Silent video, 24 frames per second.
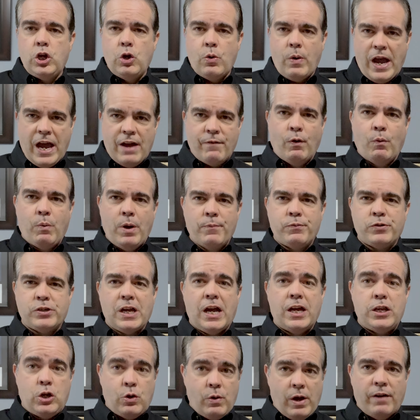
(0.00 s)
you have a
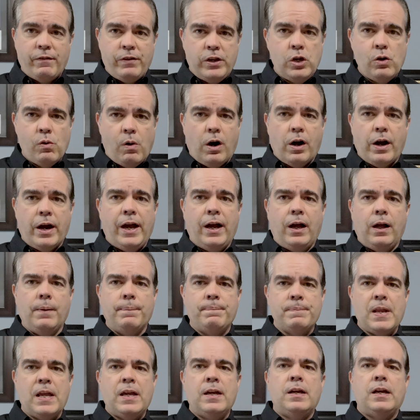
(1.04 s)
website, you have a URL,